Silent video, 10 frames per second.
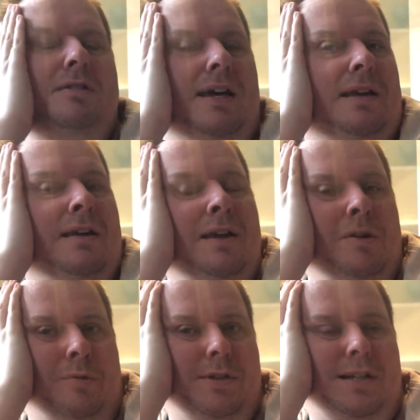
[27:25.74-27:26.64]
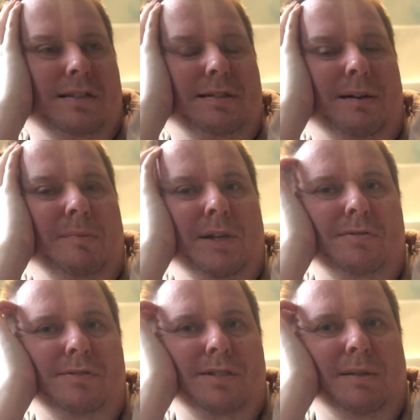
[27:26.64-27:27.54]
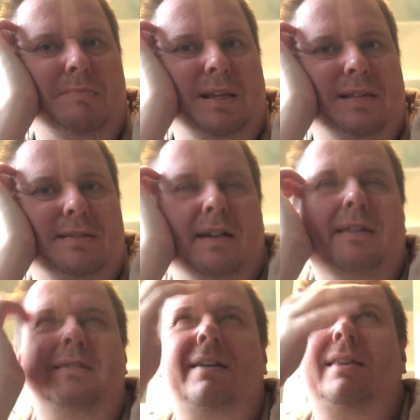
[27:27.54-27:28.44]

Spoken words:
set, which has some interesting B-sides. I